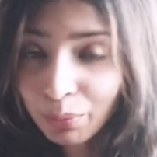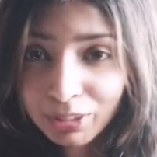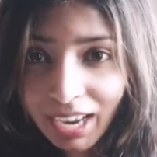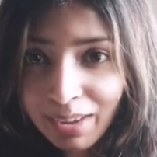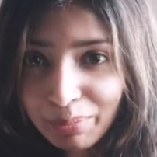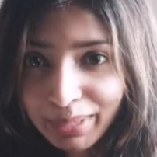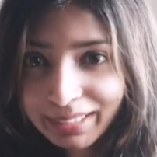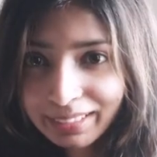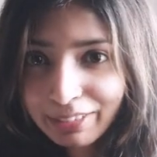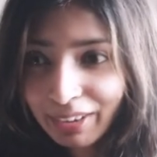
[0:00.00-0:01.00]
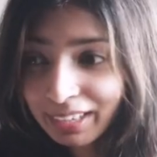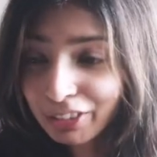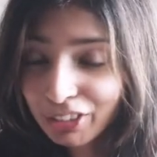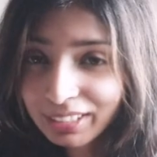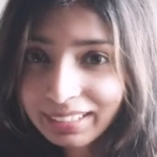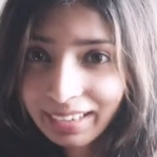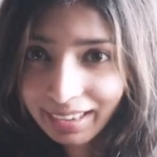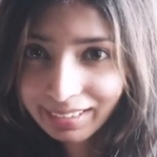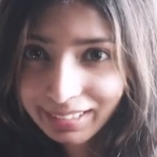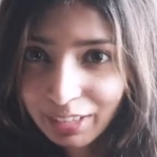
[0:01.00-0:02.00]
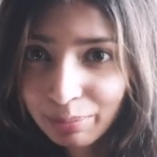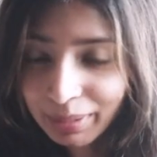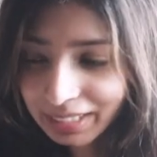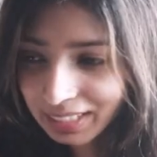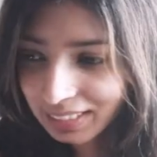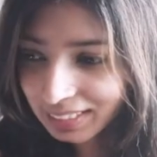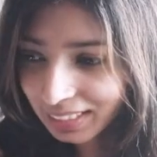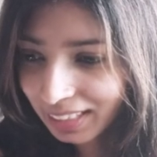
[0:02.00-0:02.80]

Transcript: which I personally find really nice and personal.